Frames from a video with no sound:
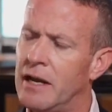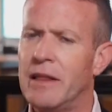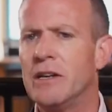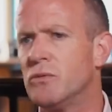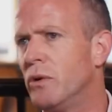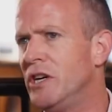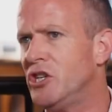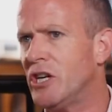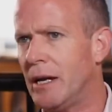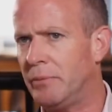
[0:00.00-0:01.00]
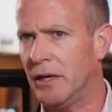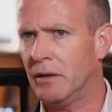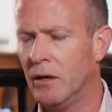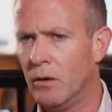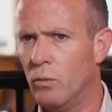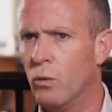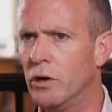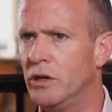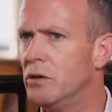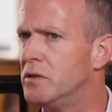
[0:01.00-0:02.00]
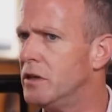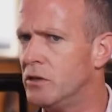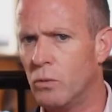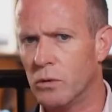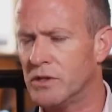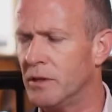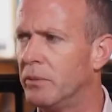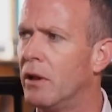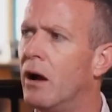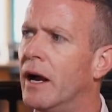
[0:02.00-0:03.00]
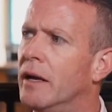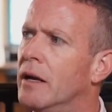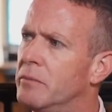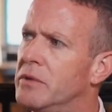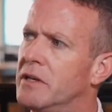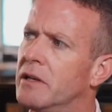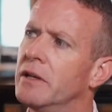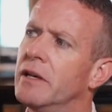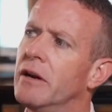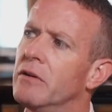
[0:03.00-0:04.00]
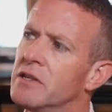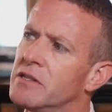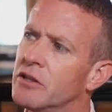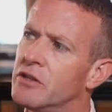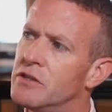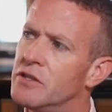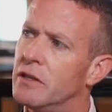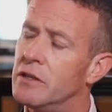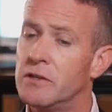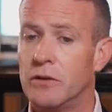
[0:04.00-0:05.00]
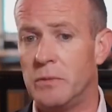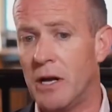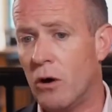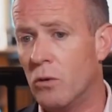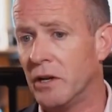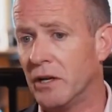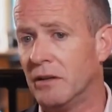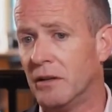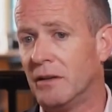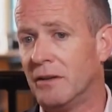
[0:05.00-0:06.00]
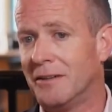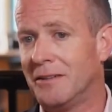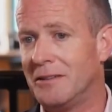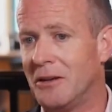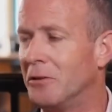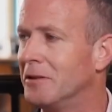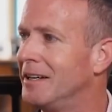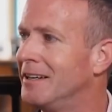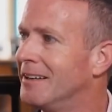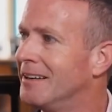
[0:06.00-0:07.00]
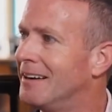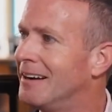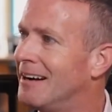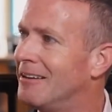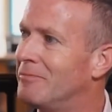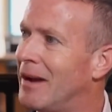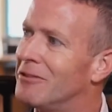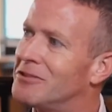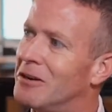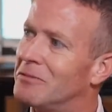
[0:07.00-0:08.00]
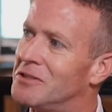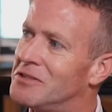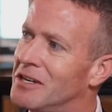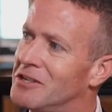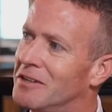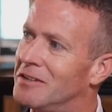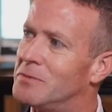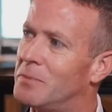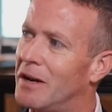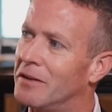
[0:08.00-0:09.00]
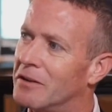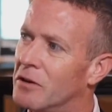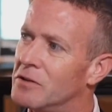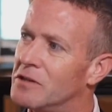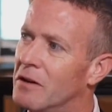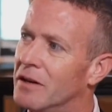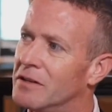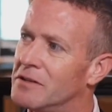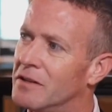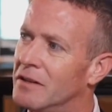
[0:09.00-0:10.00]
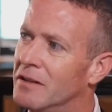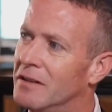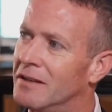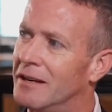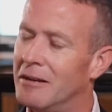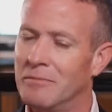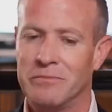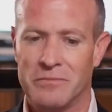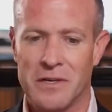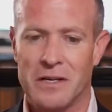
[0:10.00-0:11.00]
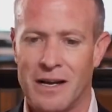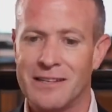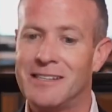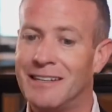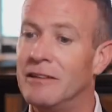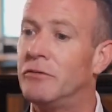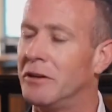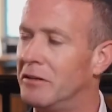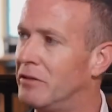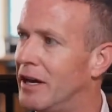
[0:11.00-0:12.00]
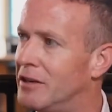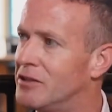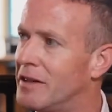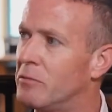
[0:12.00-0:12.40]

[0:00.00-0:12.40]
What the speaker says: And that is reshaping water usage, water supply, particularly in areas such as Chile. So to be holding the only maritime concession in this part of the coastline is a significant advantage.